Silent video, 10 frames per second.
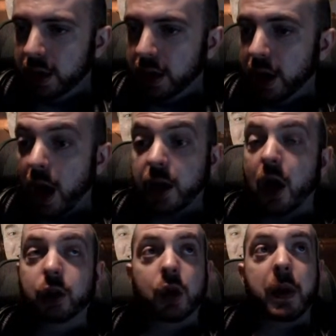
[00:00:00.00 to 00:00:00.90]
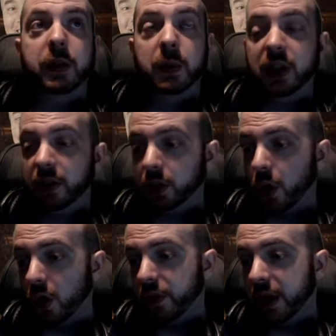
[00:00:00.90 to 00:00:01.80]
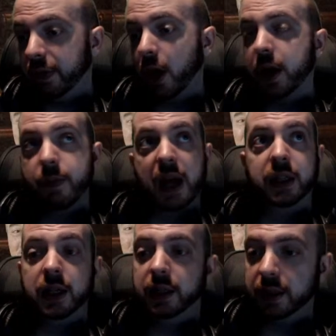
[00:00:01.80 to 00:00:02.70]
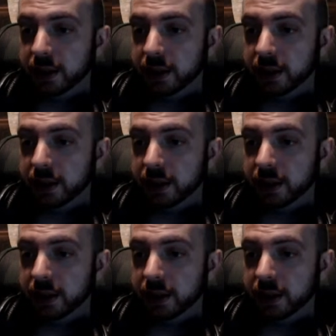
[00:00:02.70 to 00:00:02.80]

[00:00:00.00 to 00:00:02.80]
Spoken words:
I can't talk about the specifics of Ivacadi patches.